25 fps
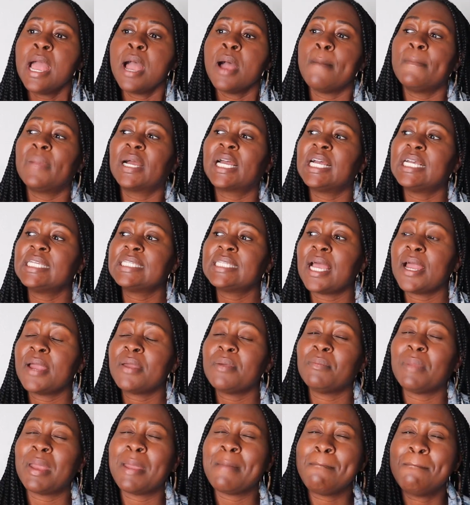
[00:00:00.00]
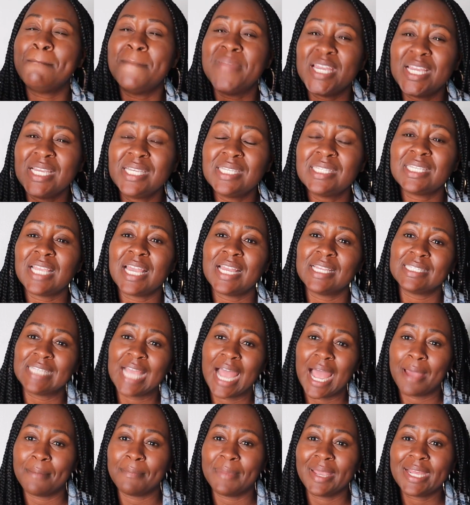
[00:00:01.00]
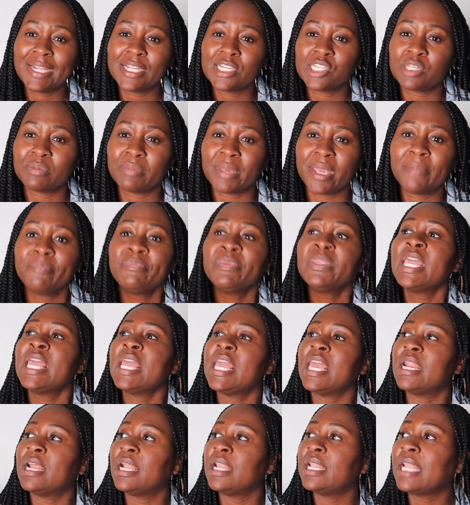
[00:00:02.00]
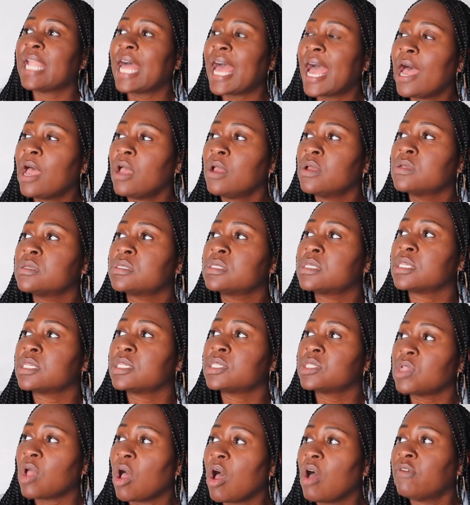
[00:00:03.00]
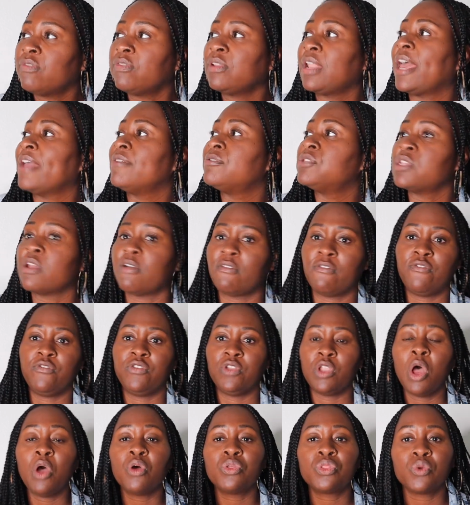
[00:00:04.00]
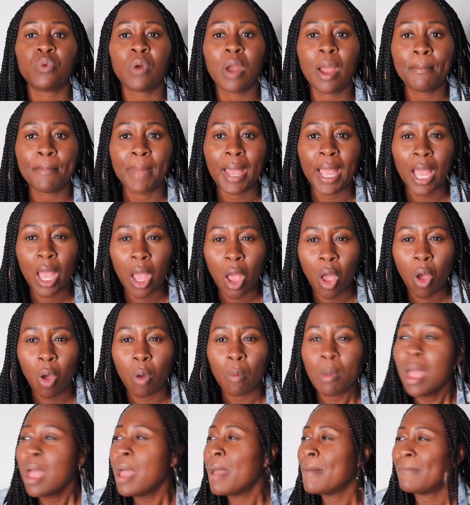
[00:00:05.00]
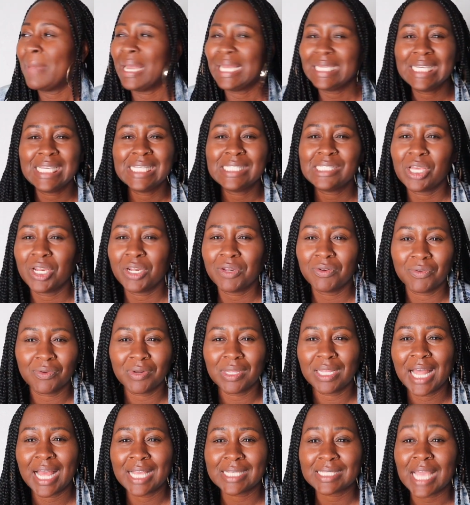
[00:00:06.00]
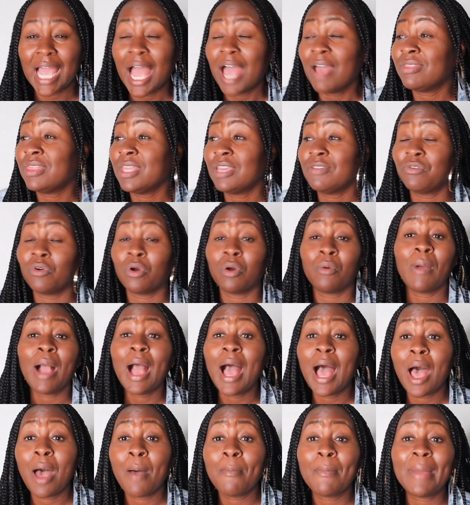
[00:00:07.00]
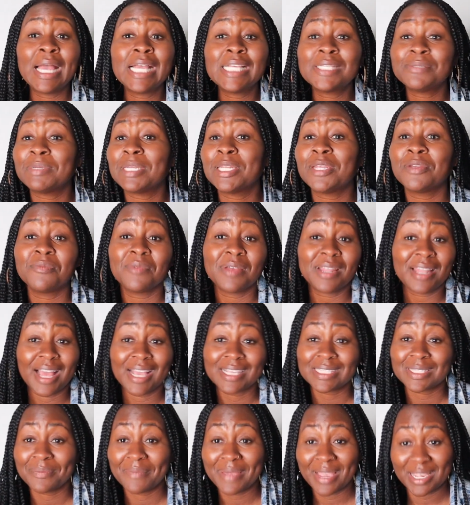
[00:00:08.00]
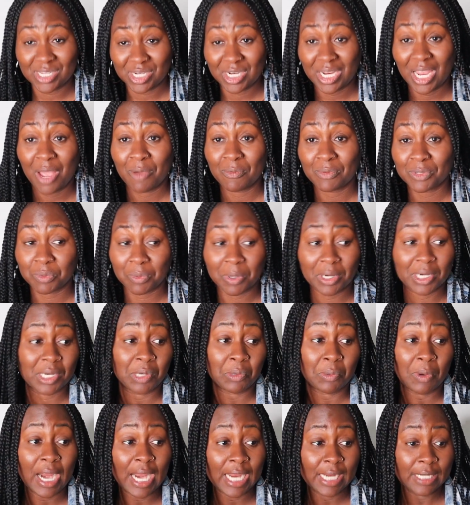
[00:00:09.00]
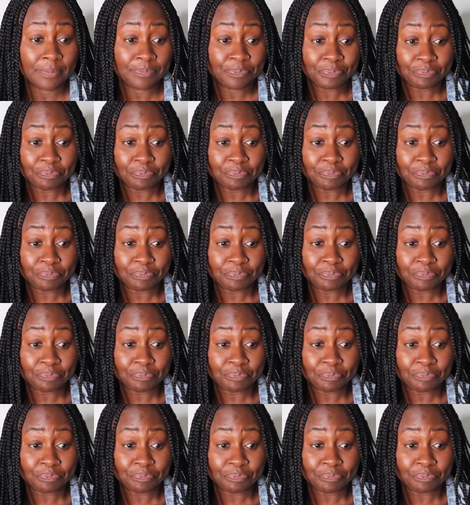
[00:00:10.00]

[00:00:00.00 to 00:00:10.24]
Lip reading: And because I am a beast at time management, it allows the soft life to flow throughout my home. My kids don't even realize it. I think for a while, my husband didn't realize the magic I was working, right?